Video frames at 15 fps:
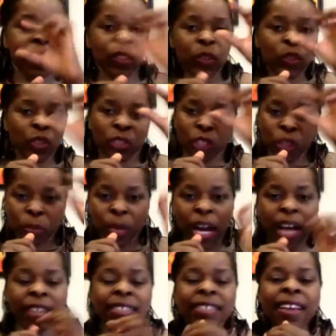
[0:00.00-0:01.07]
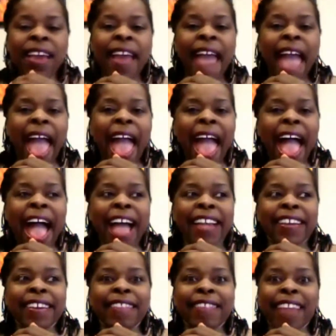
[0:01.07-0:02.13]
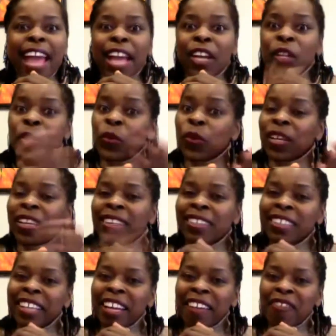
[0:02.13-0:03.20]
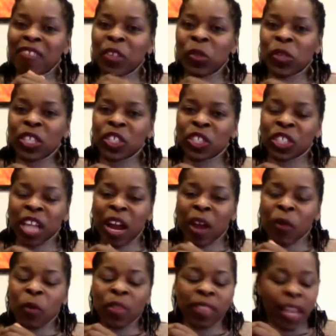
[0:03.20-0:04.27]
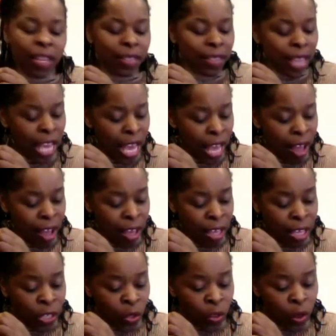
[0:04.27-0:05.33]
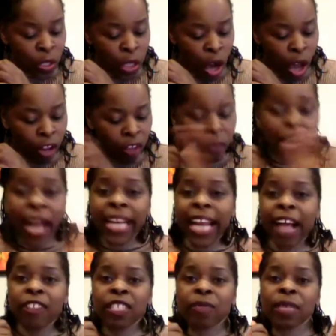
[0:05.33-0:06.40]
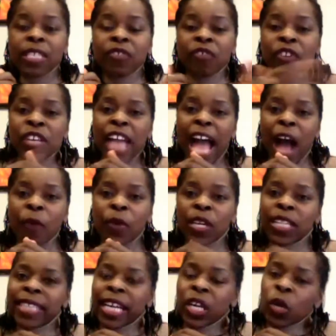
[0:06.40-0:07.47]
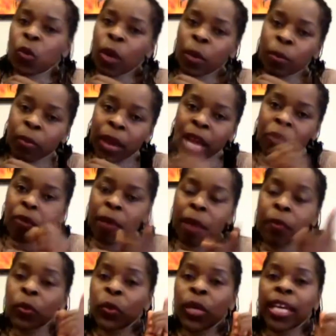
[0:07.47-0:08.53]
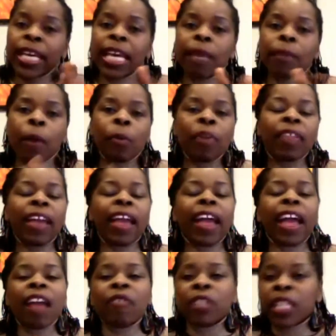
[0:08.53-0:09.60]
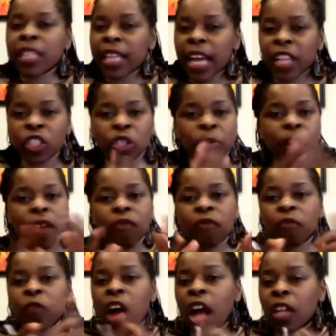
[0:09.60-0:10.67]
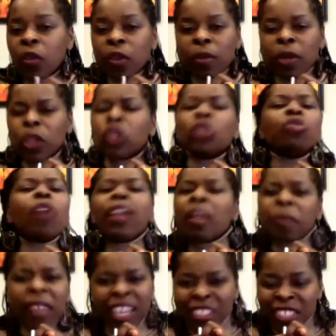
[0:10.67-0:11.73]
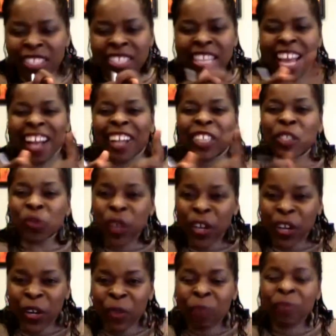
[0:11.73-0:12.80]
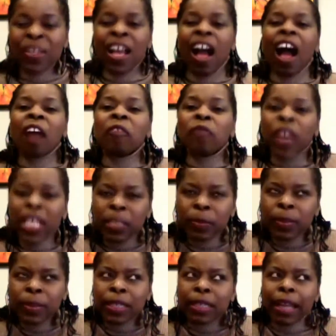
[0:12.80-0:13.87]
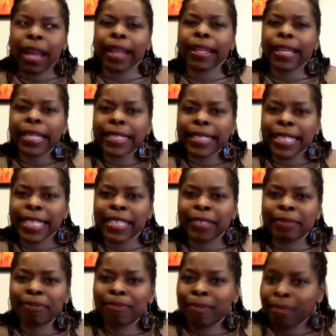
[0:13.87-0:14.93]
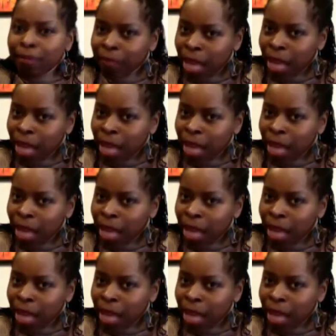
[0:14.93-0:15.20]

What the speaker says: in their little search box, and then you can give and you can share with us. So those are all of my announcements for now. We're going to take a quick break. Remember, you can keep up with everything that I do by following me, or joining me, I should say, on Twitter, on Facebook, and LinkedIn.